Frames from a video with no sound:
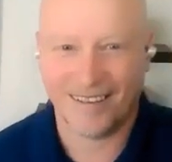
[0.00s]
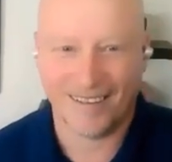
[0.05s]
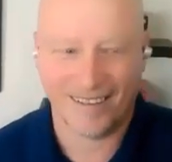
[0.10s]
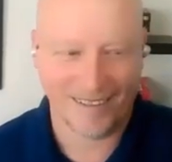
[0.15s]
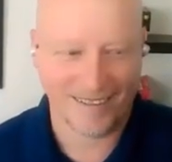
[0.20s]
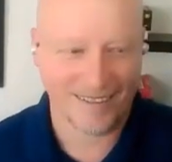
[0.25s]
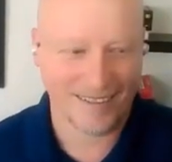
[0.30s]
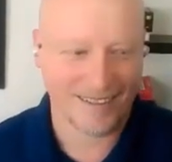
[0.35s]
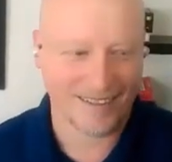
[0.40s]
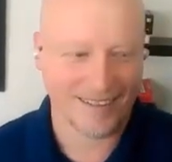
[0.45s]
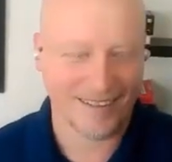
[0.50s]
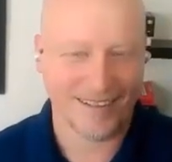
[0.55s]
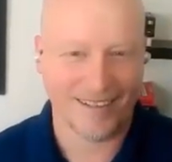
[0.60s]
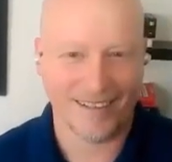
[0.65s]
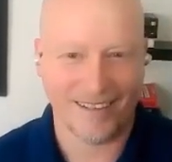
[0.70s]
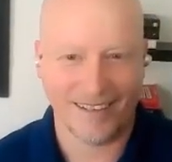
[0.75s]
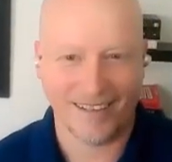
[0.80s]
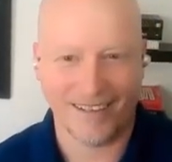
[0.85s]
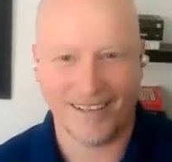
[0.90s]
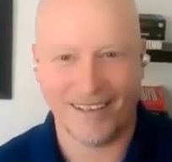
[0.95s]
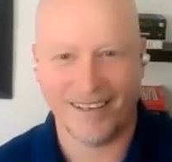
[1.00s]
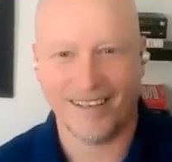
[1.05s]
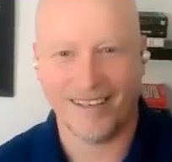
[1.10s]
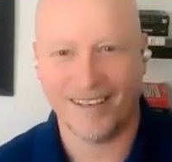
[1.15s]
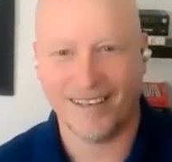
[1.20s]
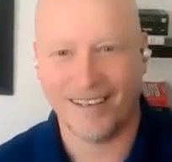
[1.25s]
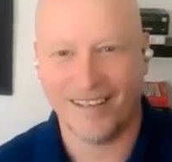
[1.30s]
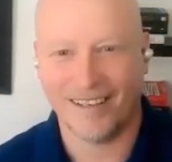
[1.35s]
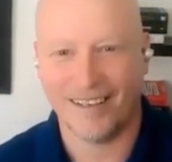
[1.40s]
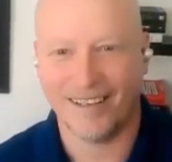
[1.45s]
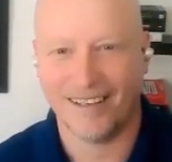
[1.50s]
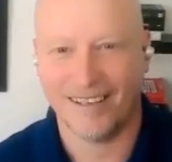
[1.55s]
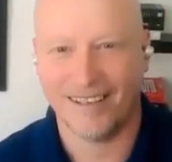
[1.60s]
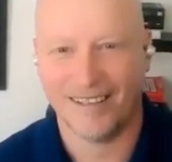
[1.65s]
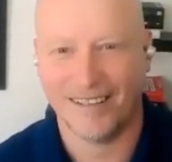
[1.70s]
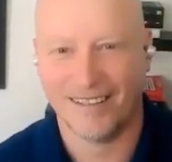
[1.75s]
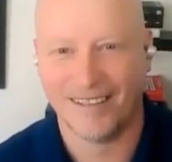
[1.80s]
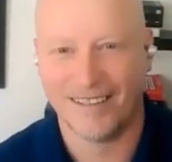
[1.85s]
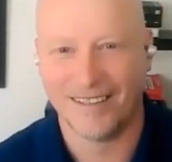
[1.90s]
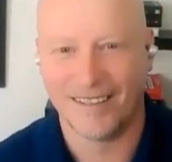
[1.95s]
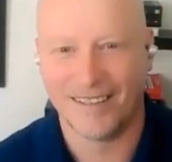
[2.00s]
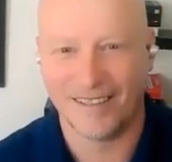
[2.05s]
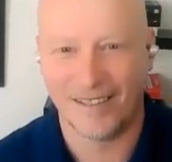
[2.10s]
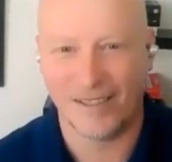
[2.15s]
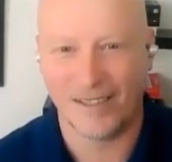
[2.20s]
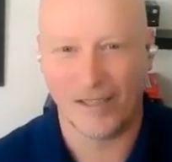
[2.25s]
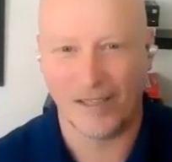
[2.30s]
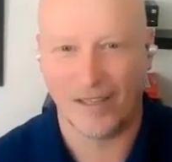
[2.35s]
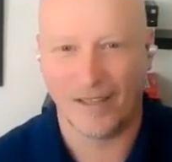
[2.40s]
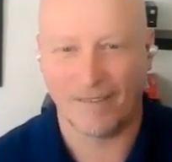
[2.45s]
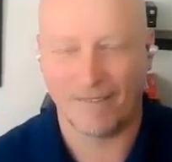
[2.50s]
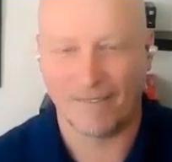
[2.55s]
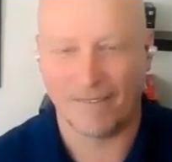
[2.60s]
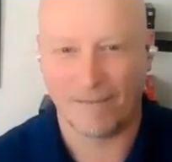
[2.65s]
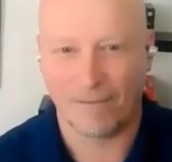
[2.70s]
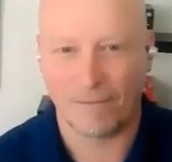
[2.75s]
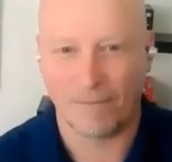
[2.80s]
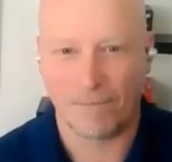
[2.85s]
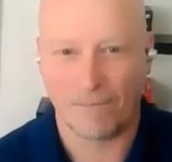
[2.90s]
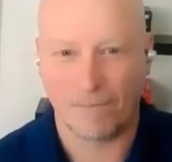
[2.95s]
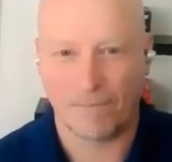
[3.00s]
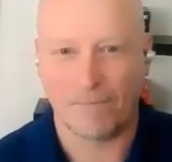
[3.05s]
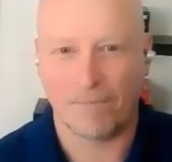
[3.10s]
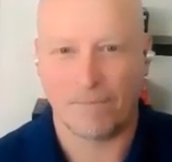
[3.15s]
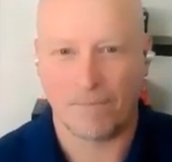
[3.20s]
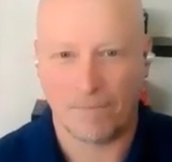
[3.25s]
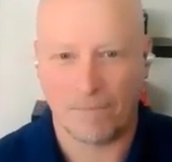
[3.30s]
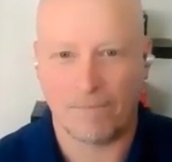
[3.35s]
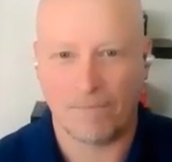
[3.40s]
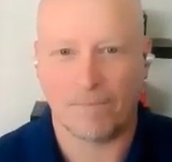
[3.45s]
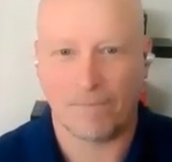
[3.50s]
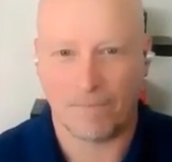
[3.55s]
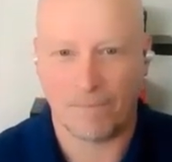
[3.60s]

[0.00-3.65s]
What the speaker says: [no speech]